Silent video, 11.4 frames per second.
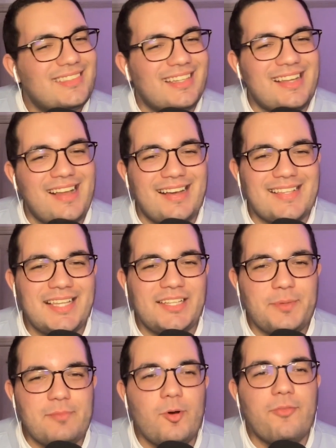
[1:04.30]
I sound a
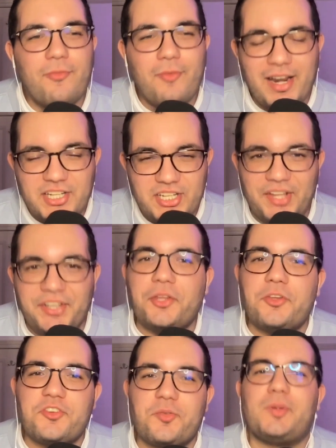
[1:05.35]
bit more French than
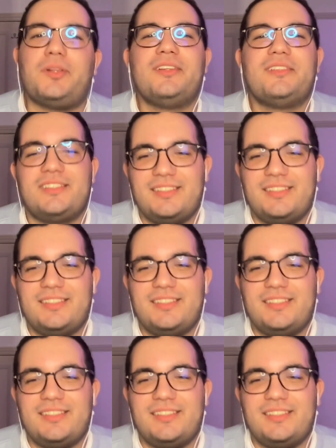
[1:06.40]
usual.